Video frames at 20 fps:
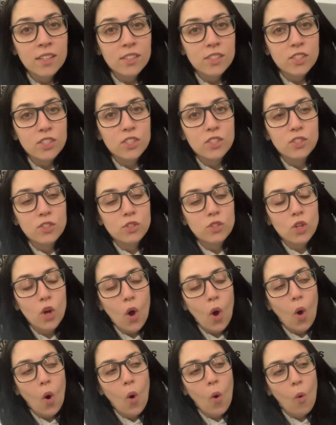
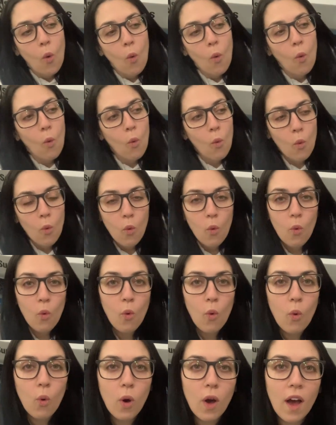
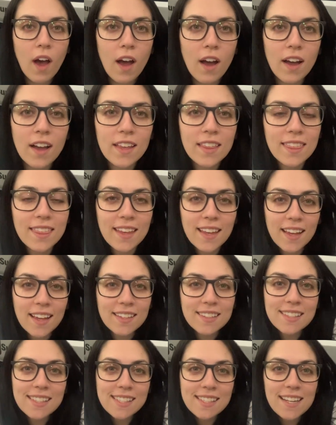So I think
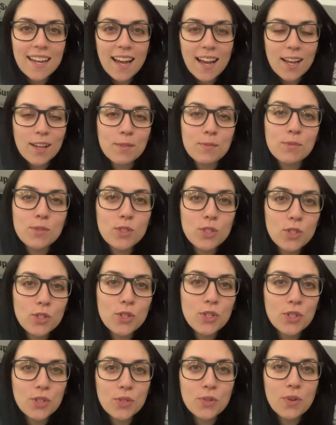it's time
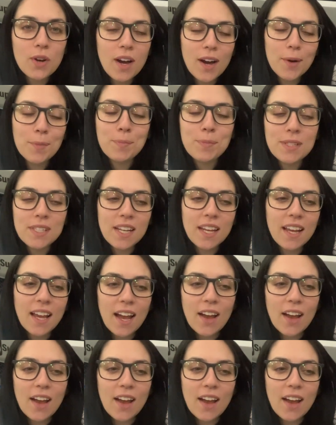to update